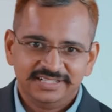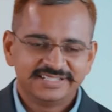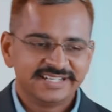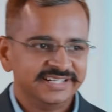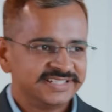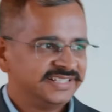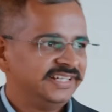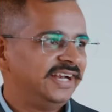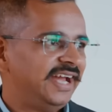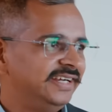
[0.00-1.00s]
It's
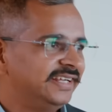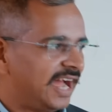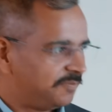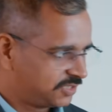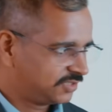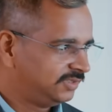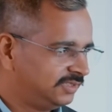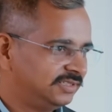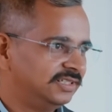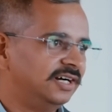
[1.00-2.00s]
industry-aligned capstone
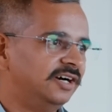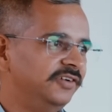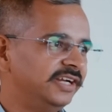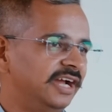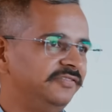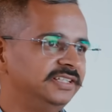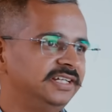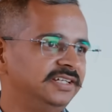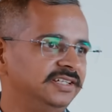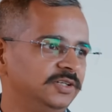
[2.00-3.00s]
where
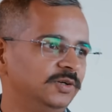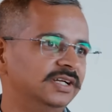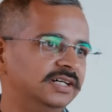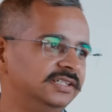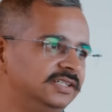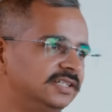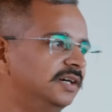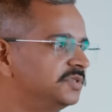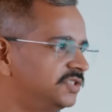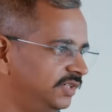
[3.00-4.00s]
everything you learn
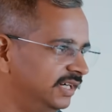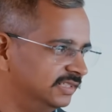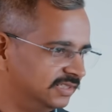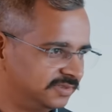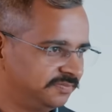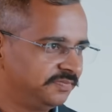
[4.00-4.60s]
comes together.